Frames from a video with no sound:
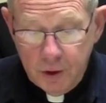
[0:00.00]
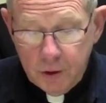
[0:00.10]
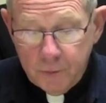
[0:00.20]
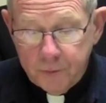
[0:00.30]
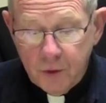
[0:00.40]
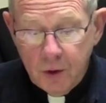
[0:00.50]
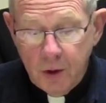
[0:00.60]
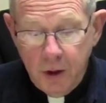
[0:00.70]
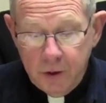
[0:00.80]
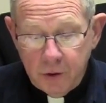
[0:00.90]
here,
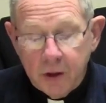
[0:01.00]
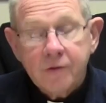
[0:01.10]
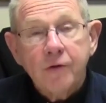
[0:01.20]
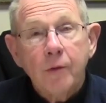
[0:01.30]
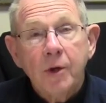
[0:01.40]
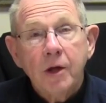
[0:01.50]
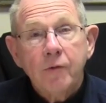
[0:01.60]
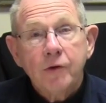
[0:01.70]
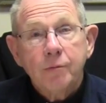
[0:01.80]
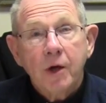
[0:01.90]
he touched so many
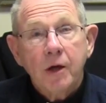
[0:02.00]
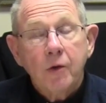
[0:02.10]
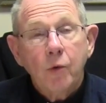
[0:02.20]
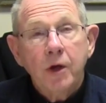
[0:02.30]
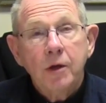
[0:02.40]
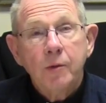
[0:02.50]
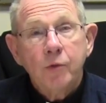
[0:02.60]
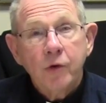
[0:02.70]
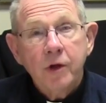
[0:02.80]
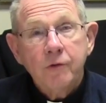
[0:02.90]
of us by the way he
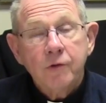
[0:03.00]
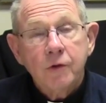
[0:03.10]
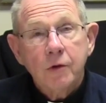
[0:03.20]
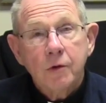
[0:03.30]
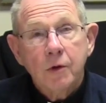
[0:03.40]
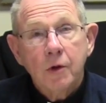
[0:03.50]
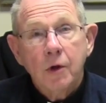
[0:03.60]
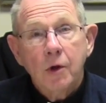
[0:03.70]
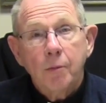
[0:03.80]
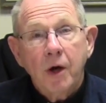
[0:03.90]
preached,
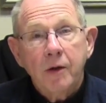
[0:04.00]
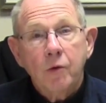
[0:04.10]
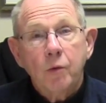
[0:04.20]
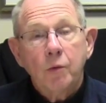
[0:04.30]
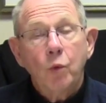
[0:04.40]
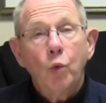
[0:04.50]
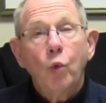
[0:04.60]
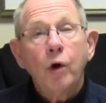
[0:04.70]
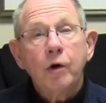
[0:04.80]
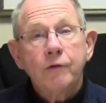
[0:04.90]
by the
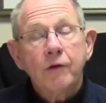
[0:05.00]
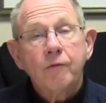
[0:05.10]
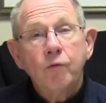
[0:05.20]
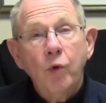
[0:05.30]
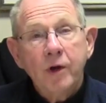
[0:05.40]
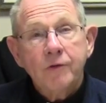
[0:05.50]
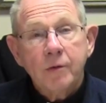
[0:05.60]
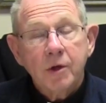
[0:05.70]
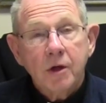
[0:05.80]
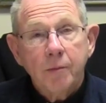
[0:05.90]
words of
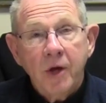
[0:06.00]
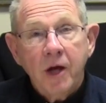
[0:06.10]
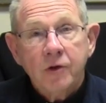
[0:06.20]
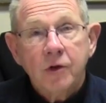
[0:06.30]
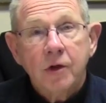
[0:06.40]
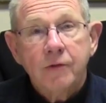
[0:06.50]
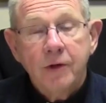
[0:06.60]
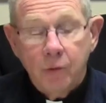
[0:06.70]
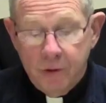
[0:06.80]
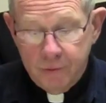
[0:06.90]
wisdom and compassion as
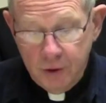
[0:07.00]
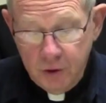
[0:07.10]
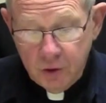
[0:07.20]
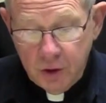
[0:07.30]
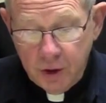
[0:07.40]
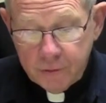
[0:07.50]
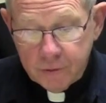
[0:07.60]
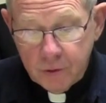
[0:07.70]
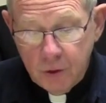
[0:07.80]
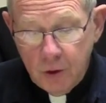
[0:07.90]
he was teaching
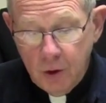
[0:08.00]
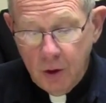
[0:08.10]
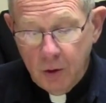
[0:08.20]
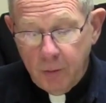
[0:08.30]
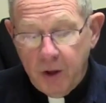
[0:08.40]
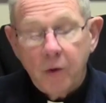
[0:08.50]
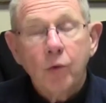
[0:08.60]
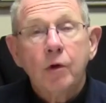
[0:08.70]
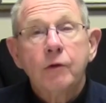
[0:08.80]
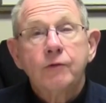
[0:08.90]
us, by the
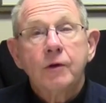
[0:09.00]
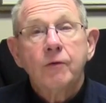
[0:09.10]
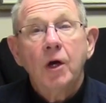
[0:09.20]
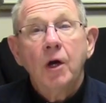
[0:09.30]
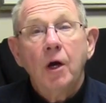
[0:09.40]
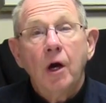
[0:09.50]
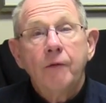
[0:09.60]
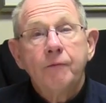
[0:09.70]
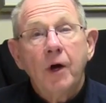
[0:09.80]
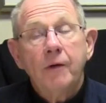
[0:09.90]
words
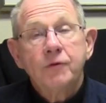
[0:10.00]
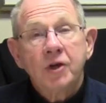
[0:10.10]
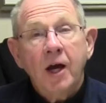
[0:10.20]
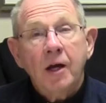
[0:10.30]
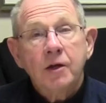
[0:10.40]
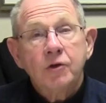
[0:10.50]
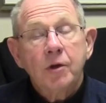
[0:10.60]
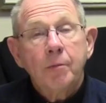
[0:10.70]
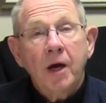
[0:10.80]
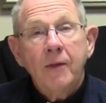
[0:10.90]
of challenge
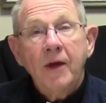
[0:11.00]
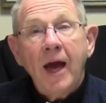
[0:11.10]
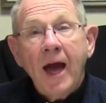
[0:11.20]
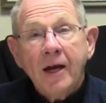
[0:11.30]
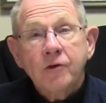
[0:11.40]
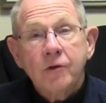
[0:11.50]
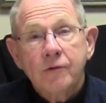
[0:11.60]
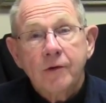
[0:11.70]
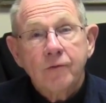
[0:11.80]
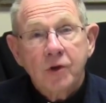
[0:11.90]
and by the
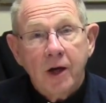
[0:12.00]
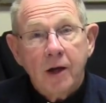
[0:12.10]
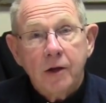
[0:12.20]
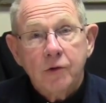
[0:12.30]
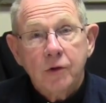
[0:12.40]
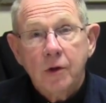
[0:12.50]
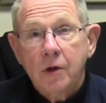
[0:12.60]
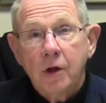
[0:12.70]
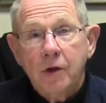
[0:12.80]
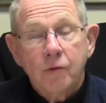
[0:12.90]
actions of challenge
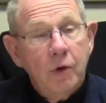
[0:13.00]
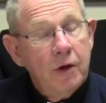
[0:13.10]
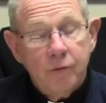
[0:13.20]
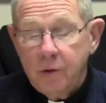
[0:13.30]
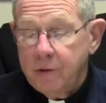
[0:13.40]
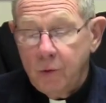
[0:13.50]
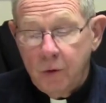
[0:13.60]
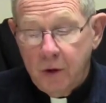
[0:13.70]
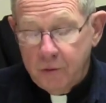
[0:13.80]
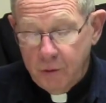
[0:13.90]

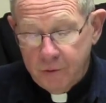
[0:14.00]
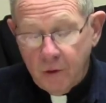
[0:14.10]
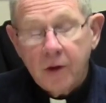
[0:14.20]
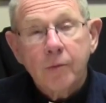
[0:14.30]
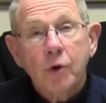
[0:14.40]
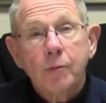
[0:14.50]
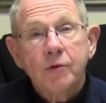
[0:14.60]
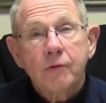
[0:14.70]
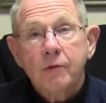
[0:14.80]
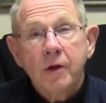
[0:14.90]
as we saw the Pope
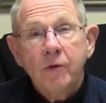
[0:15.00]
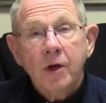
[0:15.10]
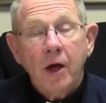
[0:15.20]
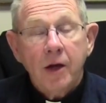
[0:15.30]
just living